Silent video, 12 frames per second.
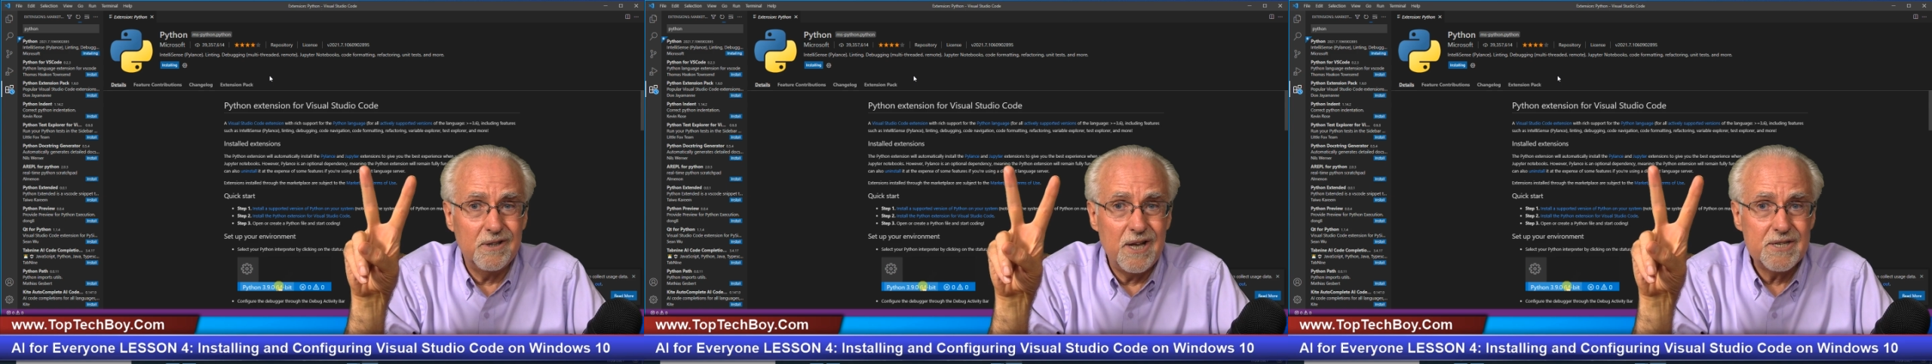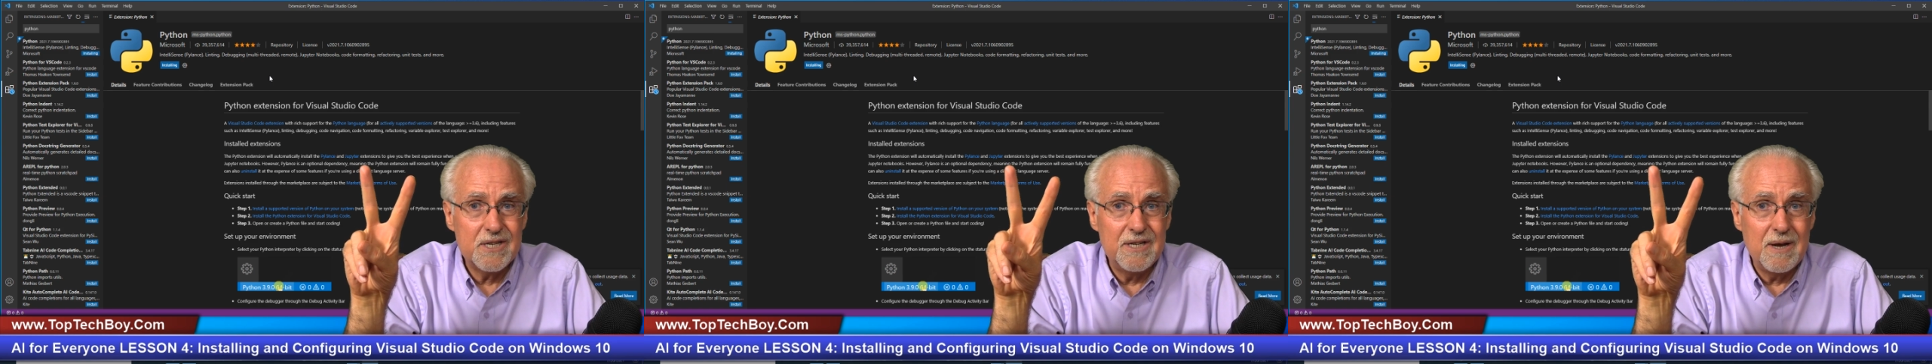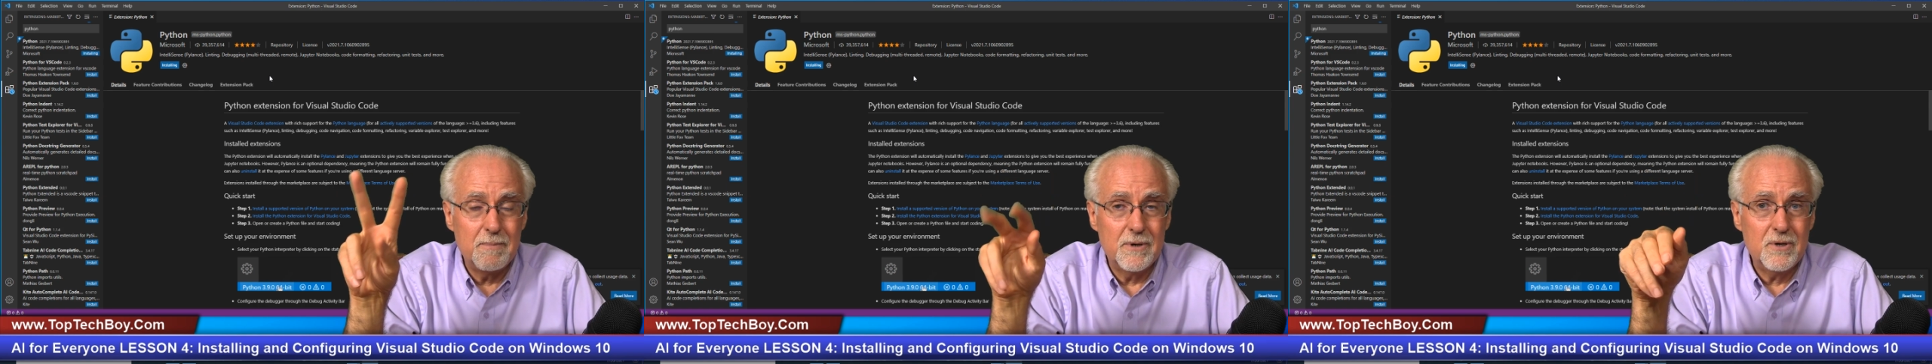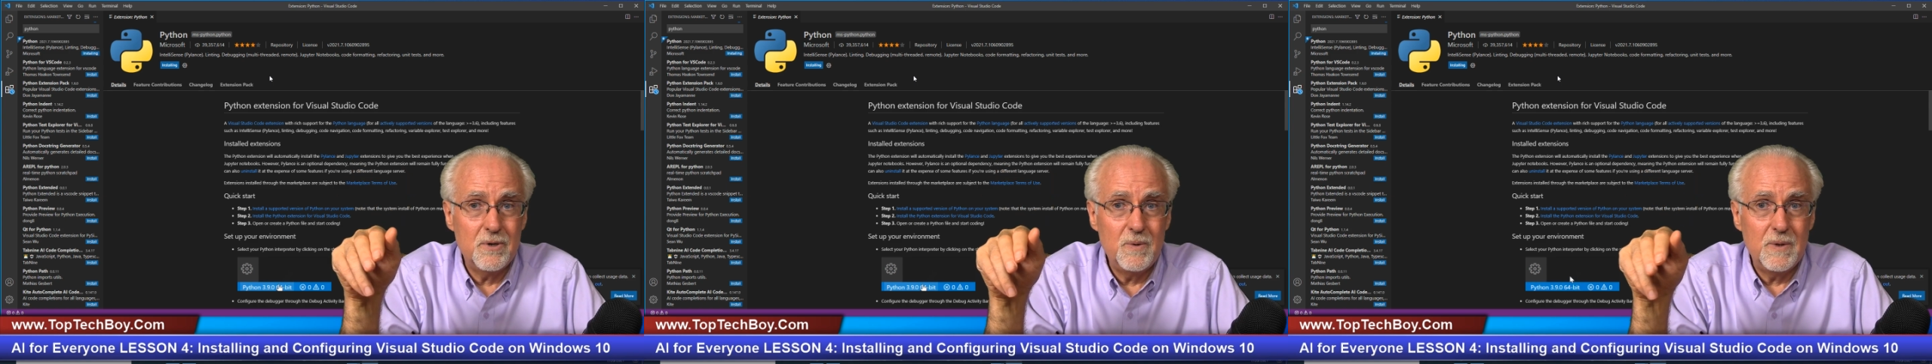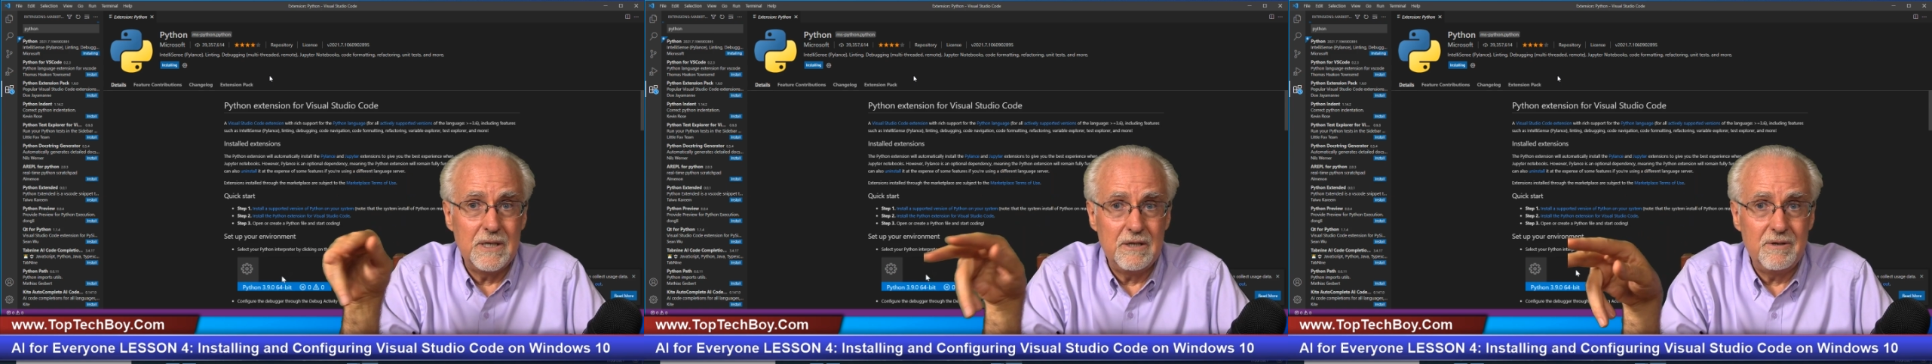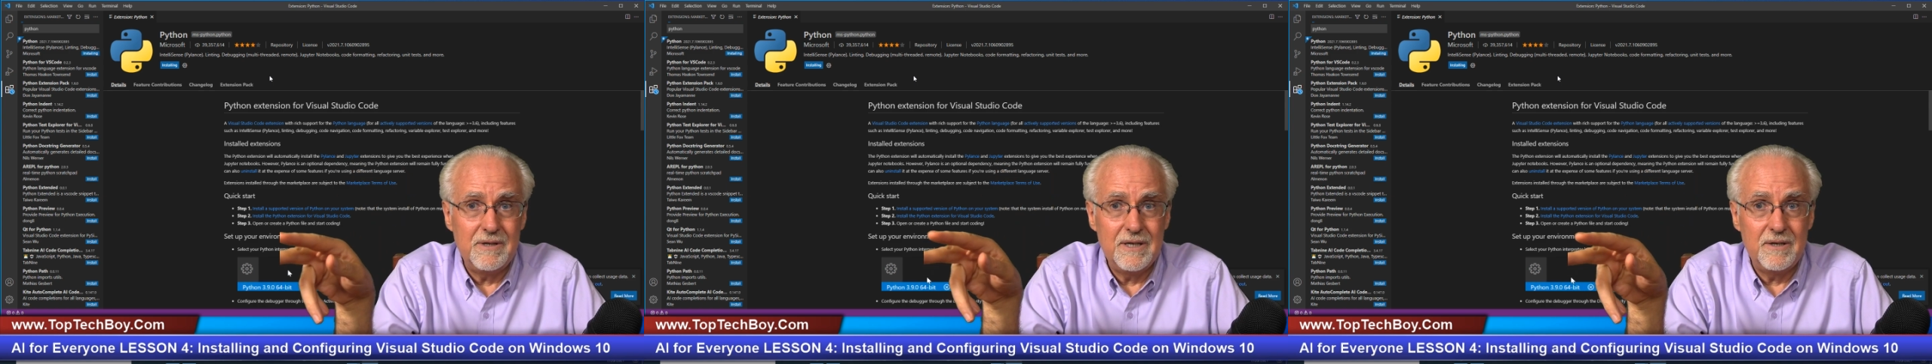lesson number two and you
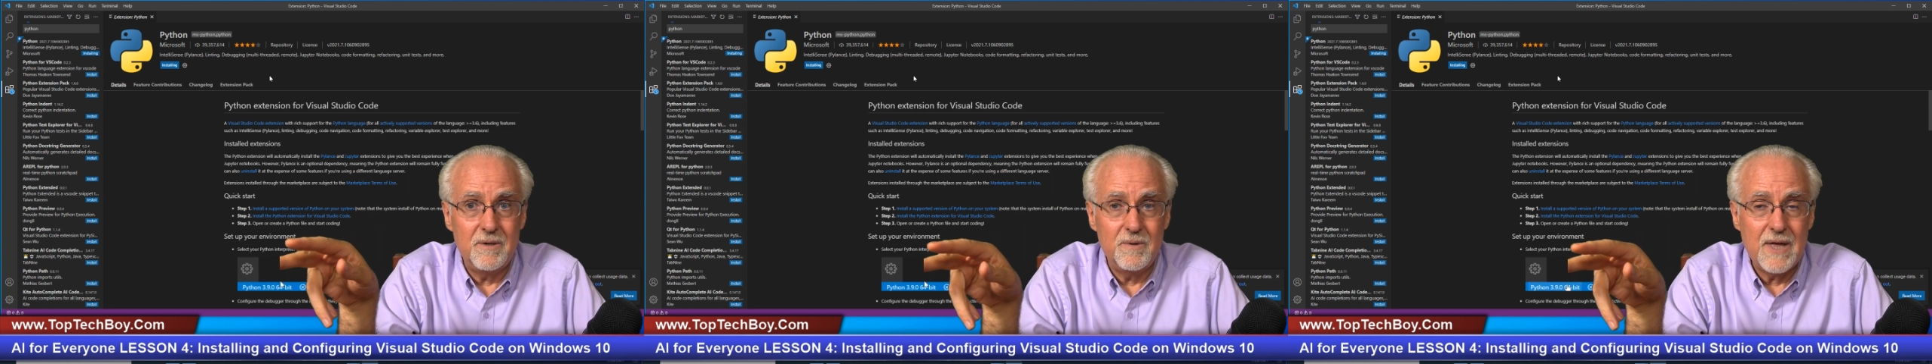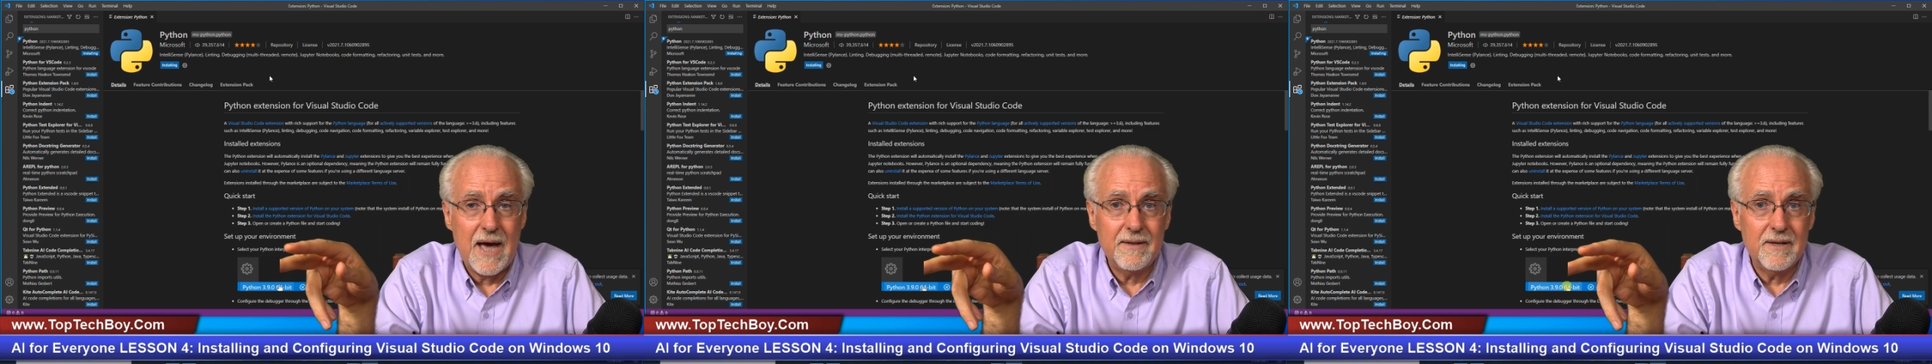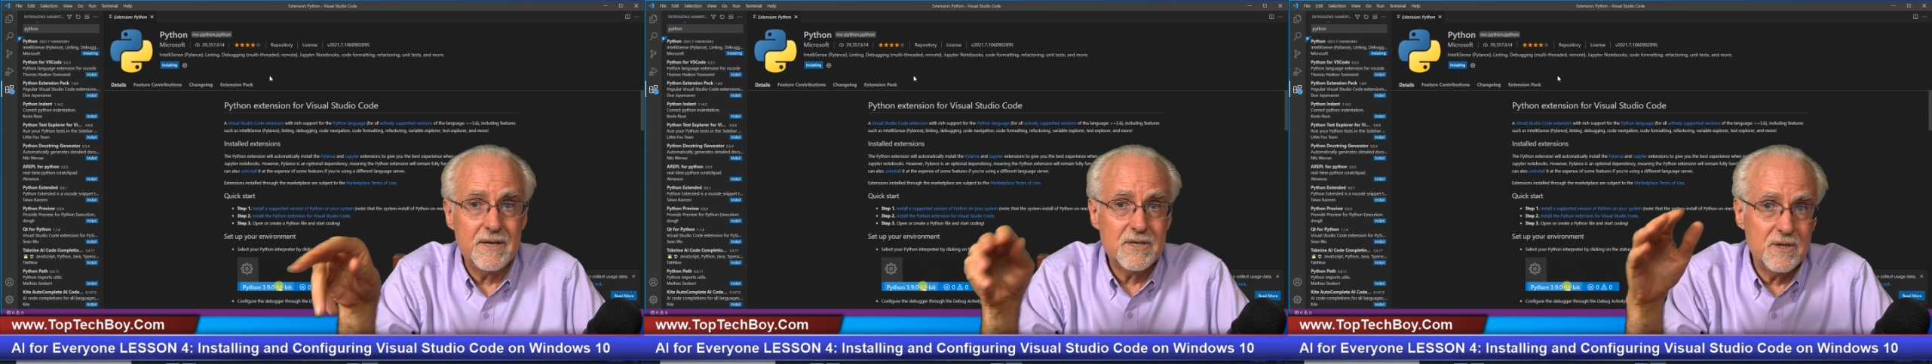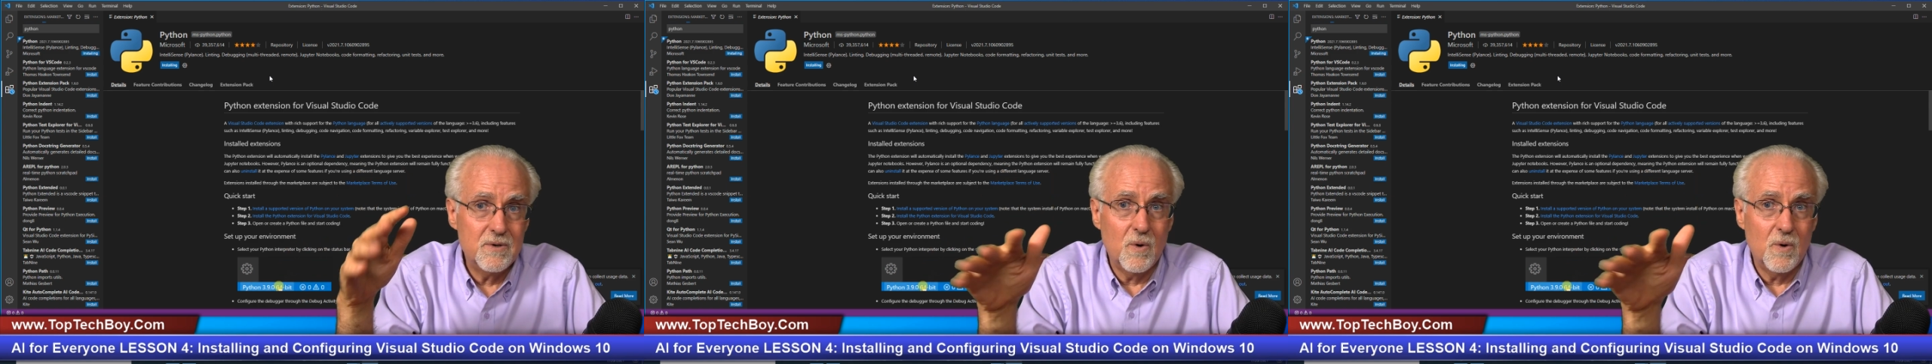need to do that lesson